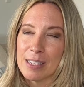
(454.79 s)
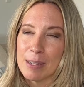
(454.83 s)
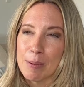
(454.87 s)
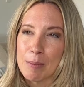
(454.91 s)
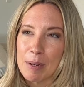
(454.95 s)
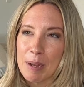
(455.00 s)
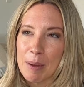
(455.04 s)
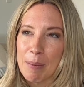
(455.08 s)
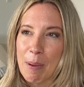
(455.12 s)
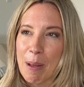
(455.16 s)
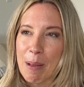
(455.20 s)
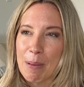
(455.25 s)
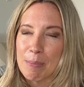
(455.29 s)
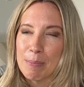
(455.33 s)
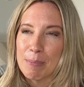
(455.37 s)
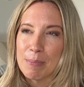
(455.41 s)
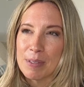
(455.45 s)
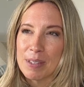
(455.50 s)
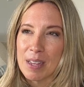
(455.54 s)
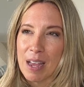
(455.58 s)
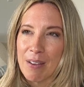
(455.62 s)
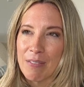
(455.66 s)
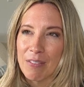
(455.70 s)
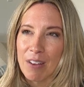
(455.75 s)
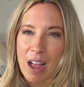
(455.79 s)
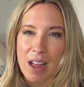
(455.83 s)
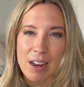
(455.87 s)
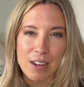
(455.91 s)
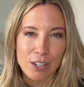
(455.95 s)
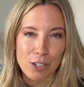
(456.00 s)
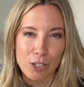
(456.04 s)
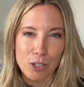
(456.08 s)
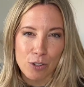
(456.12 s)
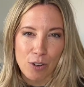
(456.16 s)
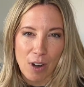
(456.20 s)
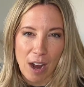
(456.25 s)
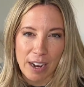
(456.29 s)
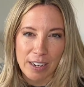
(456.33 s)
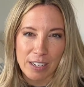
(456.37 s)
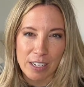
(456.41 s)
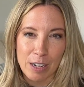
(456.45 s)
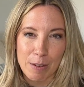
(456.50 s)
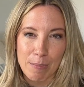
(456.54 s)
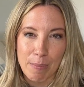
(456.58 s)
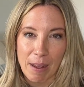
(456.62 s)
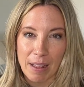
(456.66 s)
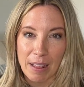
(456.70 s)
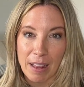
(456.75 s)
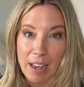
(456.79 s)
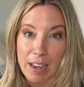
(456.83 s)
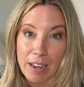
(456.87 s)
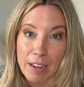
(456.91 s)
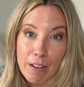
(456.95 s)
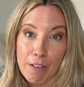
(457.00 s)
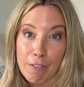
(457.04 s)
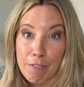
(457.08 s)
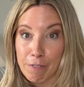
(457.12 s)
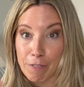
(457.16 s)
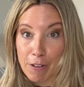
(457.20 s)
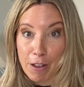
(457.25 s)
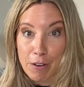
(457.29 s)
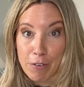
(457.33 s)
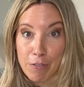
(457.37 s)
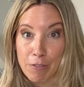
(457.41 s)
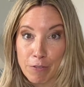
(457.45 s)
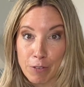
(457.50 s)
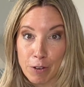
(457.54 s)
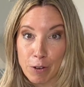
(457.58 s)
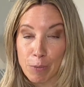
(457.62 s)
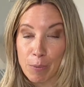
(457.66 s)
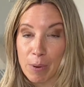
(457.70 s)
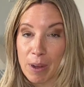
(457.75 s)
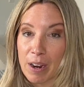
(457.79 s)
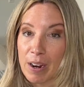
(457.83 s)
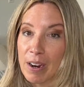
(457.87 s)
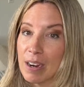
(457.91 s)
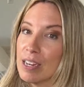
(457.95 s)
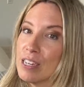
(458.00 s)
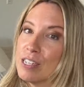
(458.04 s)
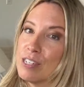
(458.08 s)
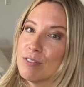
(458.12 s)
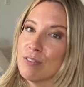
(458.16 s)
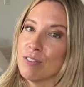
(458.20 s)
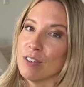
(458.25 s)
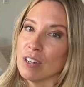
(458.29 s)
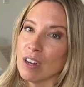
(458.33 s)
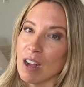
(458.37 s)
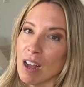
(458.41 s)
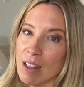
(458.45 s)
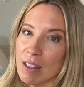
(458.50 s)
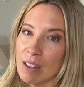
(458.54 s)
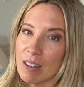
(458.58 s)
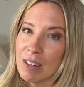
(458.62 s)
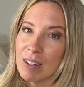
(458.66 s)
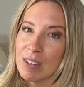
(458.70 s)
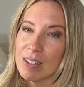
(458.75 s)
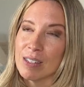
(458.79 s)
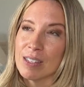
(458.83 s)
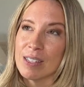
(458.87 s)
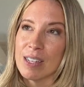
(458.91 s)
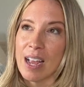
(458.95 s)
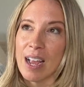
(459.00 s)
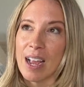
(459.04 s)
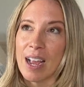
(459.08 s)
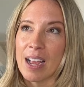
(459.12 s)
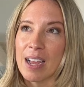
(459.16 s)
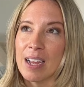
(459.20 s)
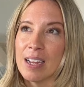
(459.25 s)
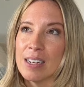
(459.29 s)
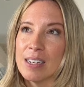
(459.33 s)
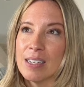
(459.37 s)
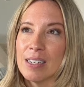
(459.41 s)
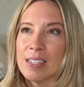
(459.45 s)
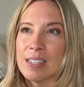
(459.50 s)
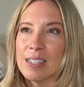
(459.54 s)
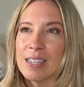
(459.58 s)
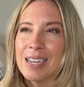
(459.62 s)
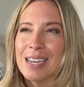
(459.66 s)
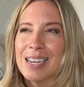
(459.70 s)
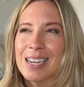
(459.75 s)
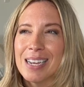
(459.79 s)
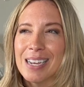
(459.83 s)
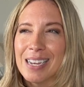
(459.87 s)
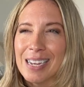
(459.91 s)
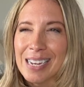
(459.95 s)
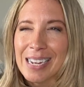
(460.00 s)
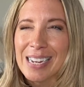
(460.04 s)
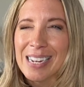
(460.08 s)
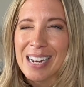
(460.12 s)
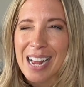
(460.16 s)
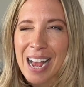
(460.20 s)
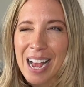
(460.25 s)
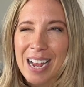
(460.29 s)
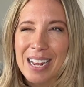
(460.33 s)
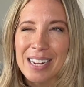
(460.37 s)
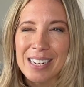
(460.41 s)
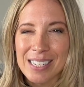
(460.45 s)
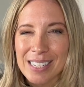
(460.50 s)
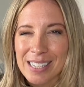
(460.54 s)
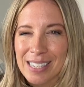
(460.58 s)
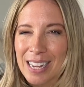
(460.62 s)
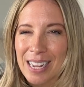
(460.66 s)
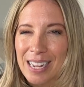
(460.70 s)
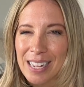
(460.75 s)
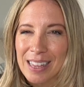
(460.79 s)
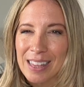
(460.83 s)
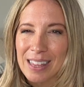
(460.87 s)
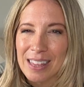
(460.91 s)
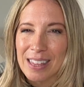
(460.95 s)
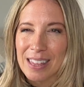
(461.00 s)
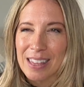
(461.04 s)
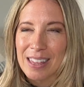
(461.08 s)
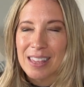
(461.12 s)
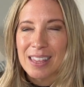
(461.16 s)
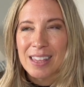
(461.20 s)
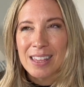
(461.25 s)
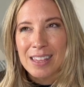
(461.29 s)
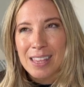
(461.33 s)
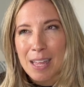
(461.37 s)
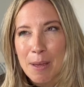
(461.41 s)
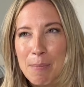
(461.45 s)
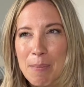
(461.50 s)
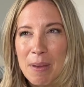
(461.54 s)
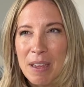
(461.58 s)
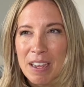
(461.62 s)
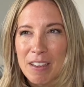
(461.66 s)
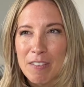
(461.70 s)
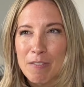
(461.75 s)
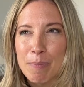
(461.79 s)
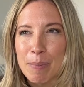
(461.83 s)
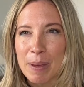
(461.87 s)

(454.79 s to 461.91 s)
sometimes I've gotten distracted by like fun footwear in different colors. And in hindsight, that may have